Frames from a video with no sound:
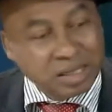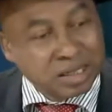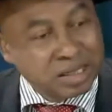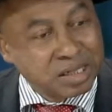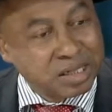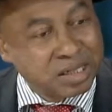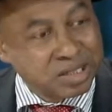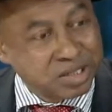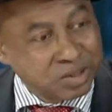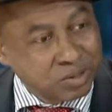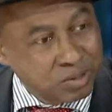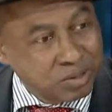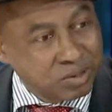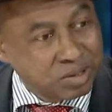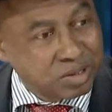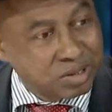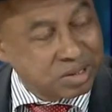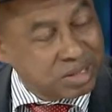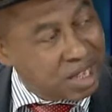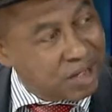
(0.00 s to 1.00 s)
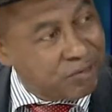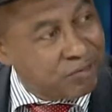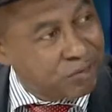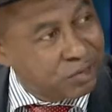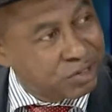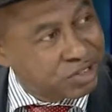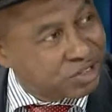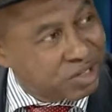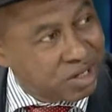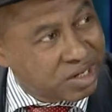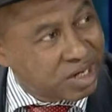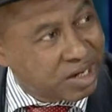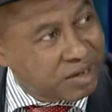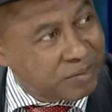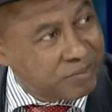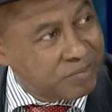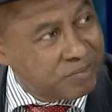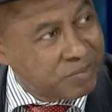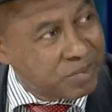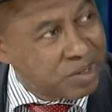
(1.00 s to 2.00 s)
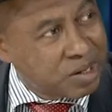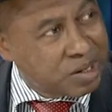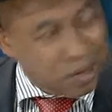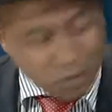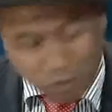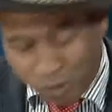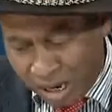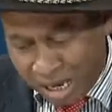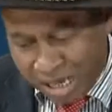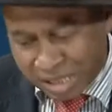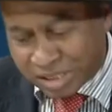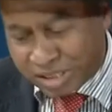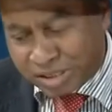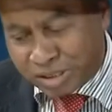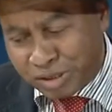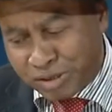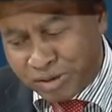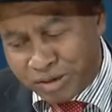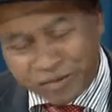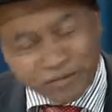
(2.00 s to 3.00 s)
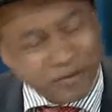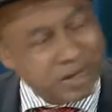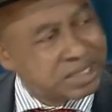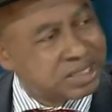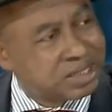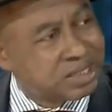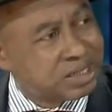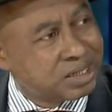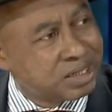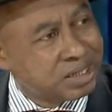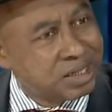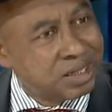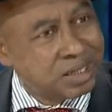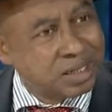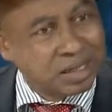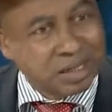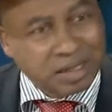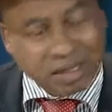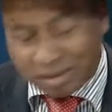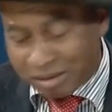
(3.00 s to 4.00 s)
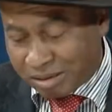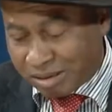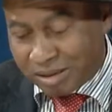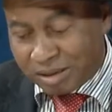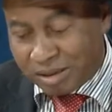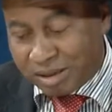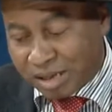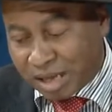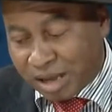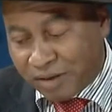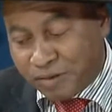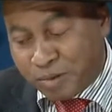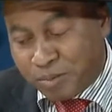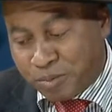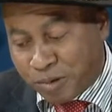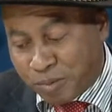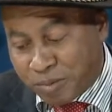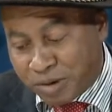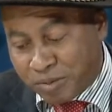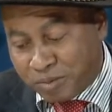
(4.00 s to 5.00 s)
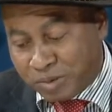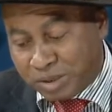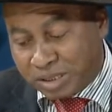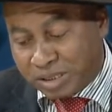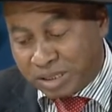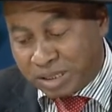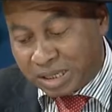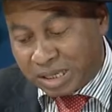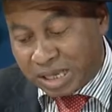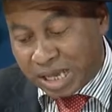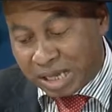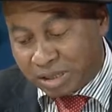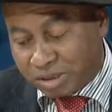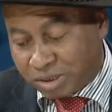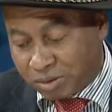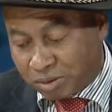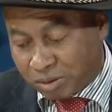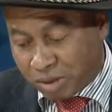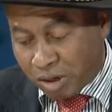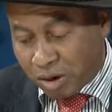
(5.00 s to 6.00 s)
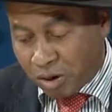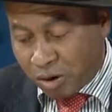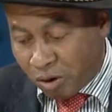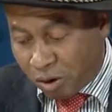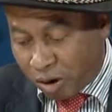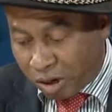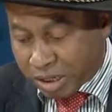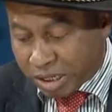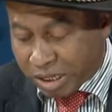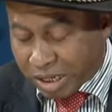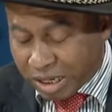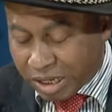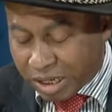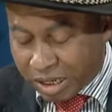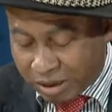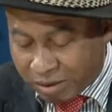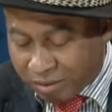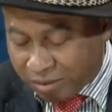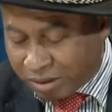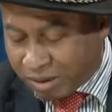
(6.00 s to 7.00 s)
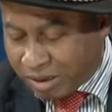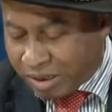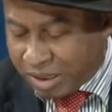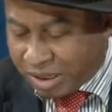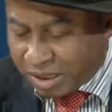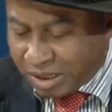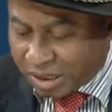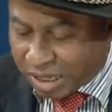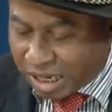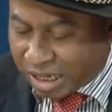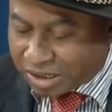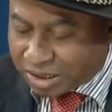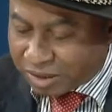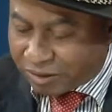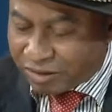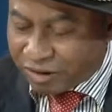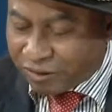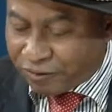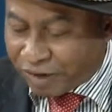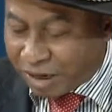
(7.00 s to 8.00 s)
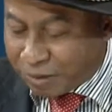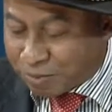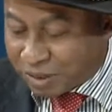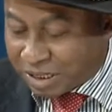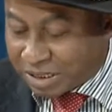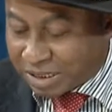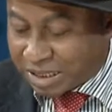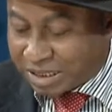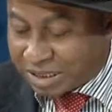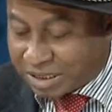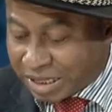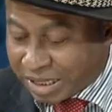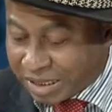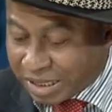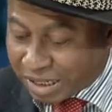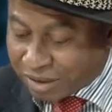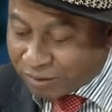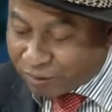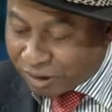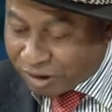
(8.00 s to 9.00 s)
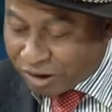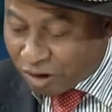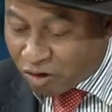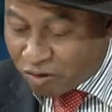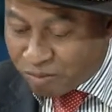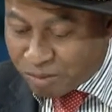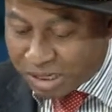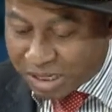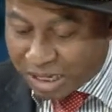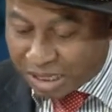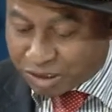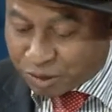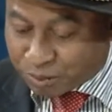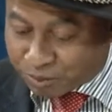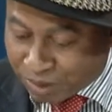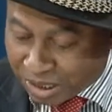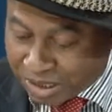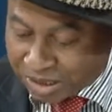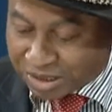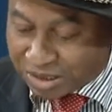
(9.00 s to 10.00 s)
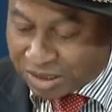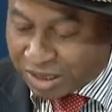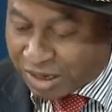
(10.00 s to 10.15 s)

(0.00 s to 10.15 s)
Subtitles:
schools are functional. Why is the university having problem with ASU? Okay, yes, the vice president said that the federal government has spent